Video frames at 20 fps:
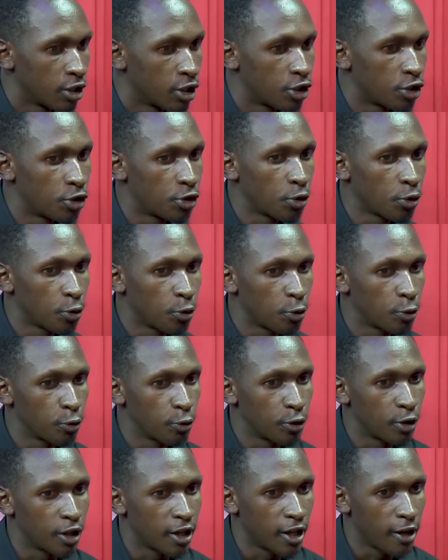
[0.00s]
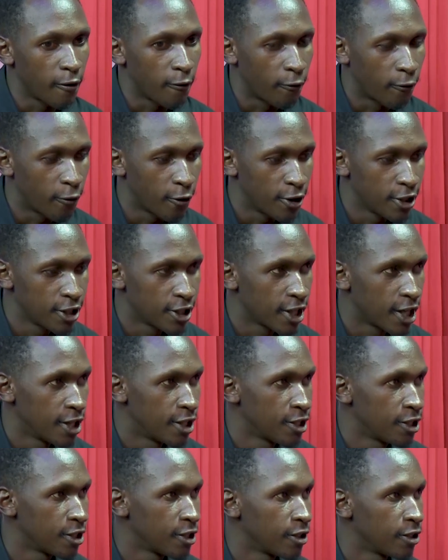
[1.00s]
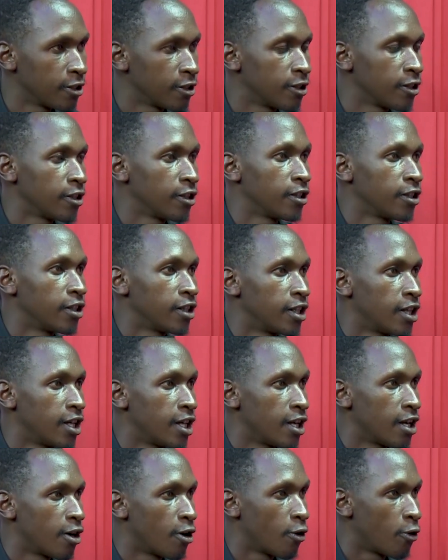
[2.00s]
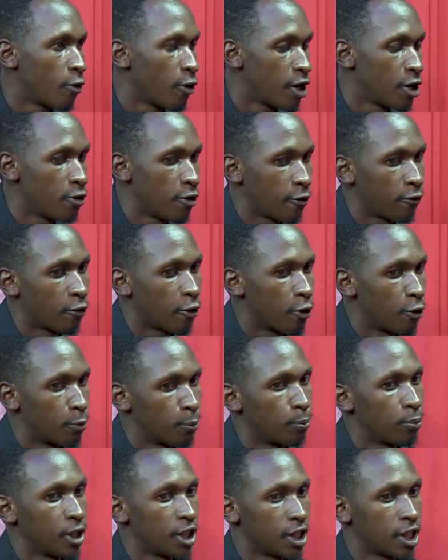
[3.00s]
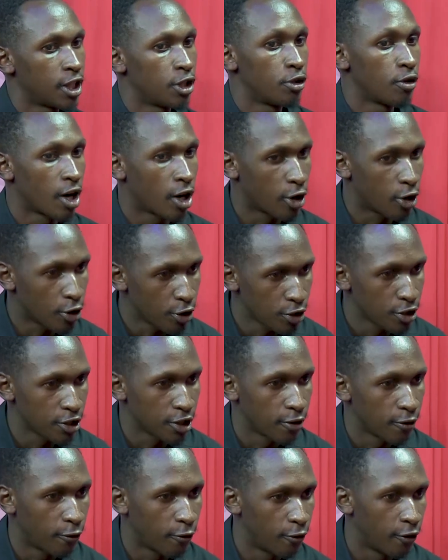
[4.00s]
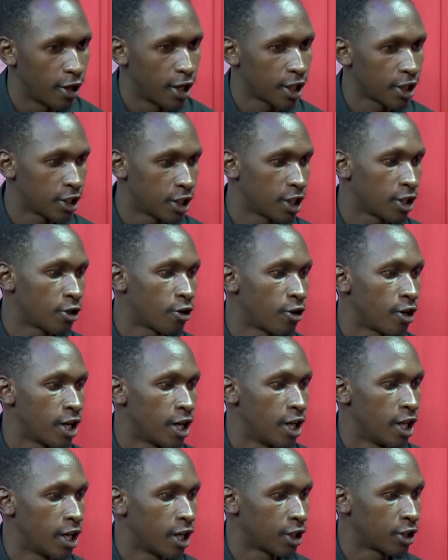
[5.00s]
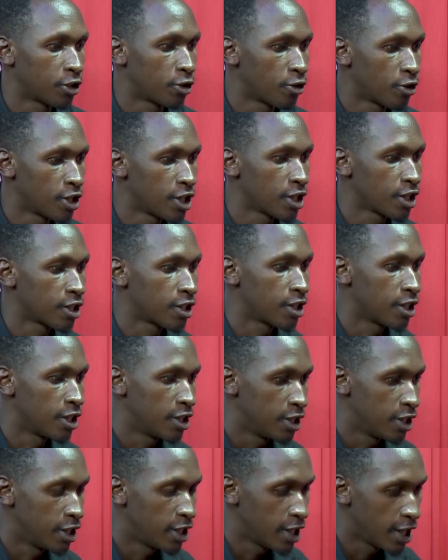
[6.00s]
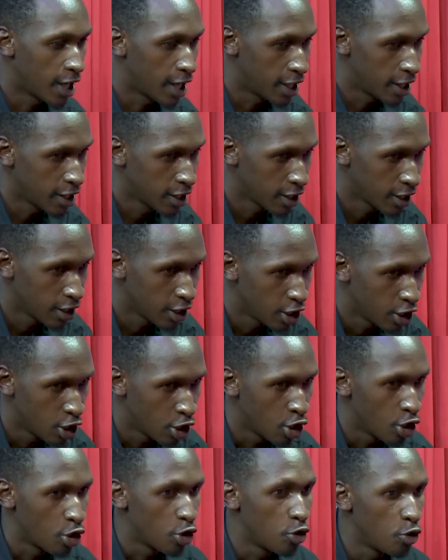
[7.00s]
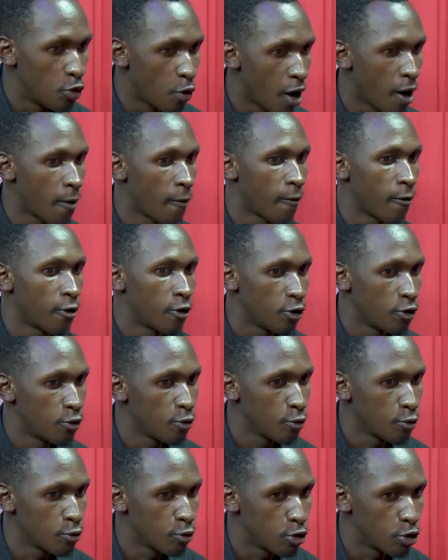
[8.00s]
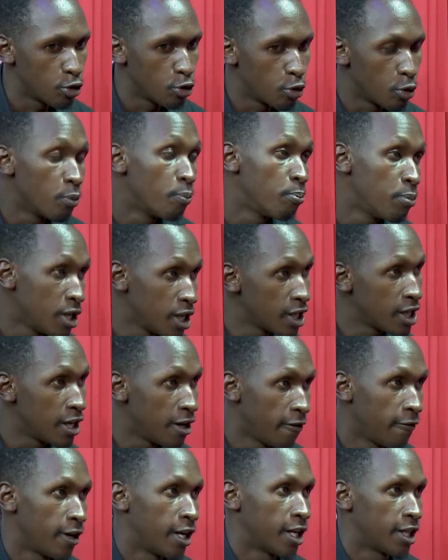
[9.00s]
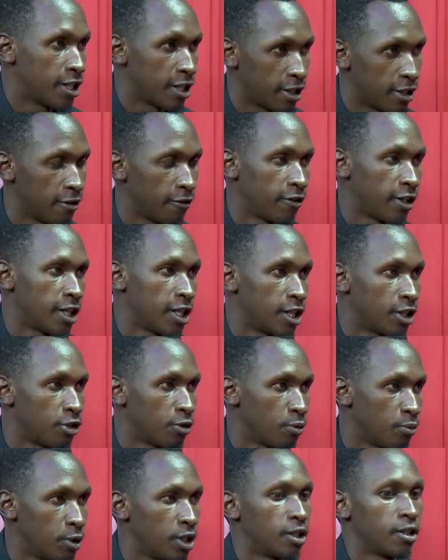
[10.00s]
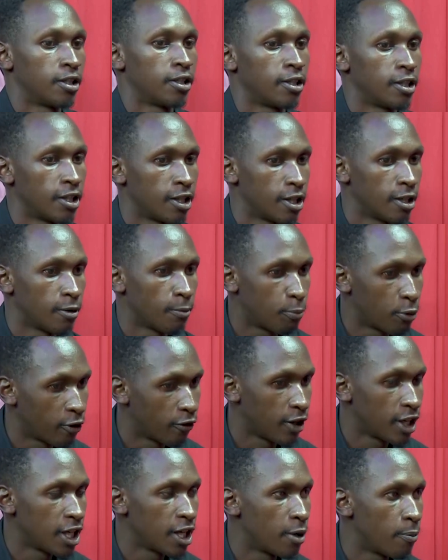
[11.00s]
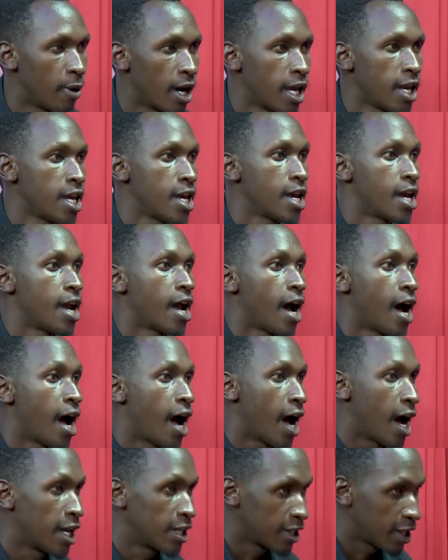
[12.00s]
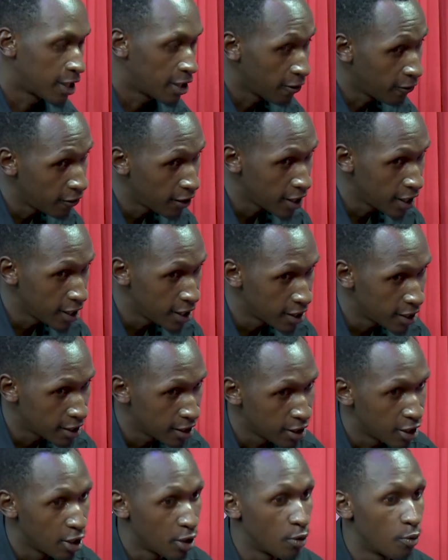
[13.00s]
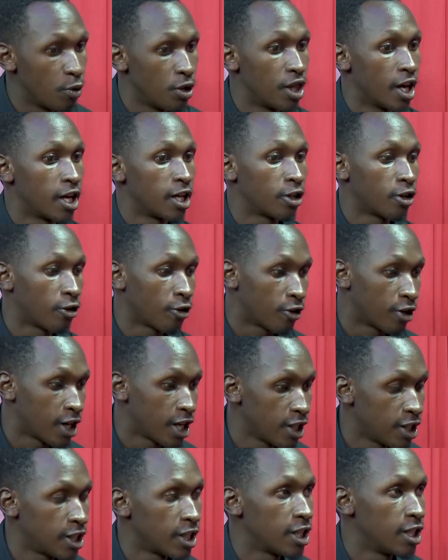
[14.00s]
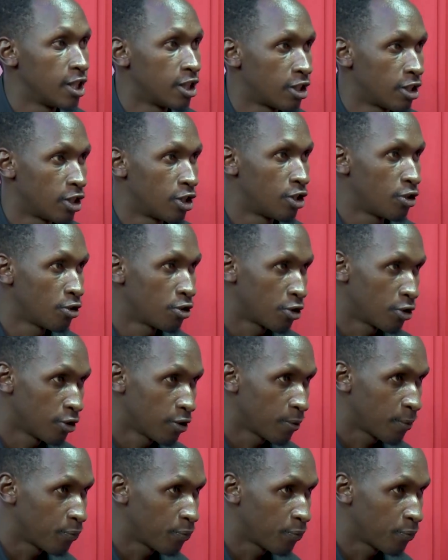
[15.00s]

So, for instance, when you have completed your course for electrical and electronics engineering, you'll be given a certificate. You'll be provided by a certificate with a recognized institution.